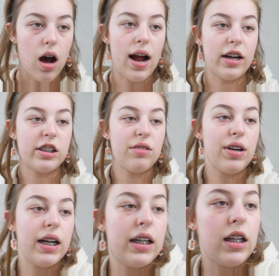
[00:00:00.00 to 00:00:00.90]
I actually
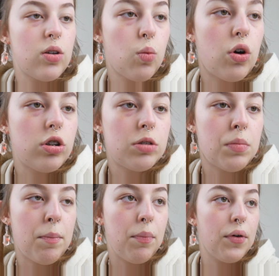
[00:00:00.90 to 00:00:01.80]
really need to wash
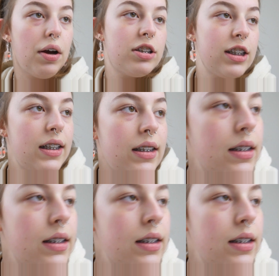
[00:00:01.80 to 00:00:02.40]
my brushes,